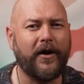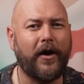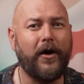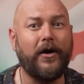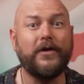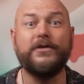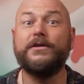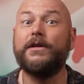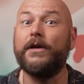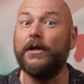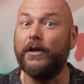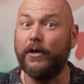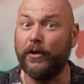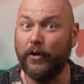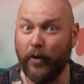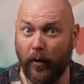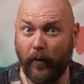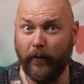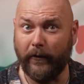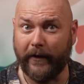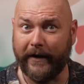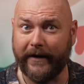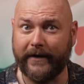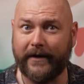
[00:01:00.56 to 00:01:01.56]
called
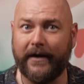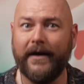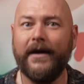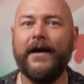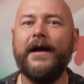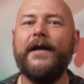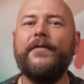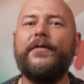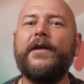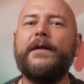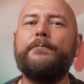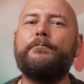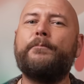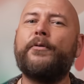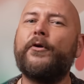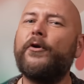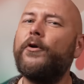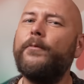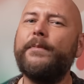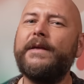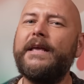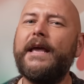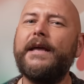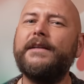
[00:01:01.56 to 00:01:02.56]
caloric that
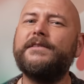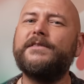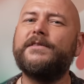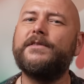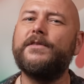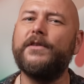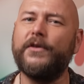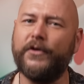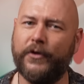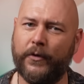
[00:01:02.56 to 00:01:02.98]
permeates the